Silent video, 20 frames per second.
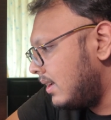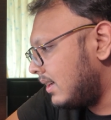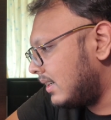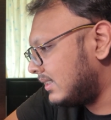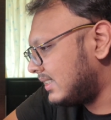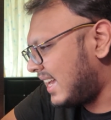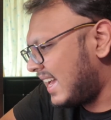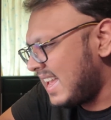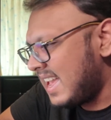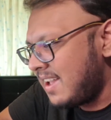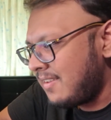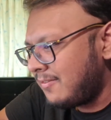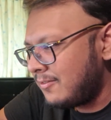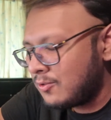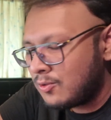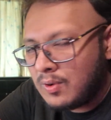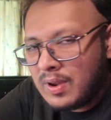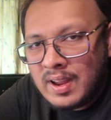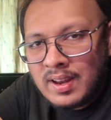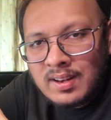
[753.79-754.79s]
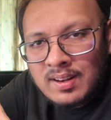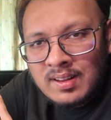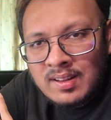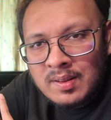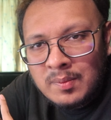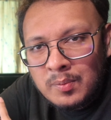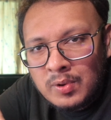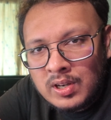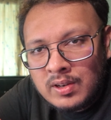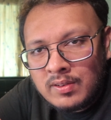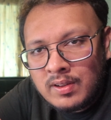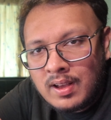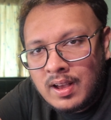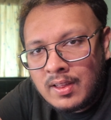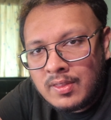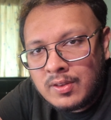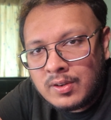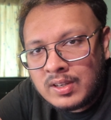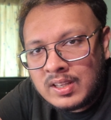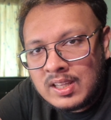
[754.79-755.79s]
because I have tried
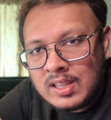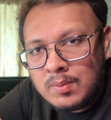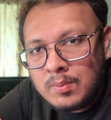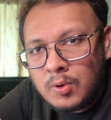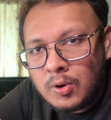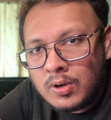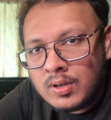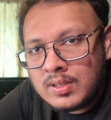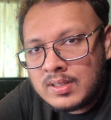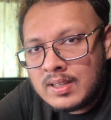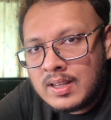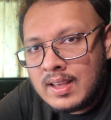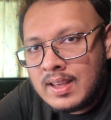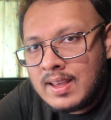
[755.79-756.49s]
other keyboards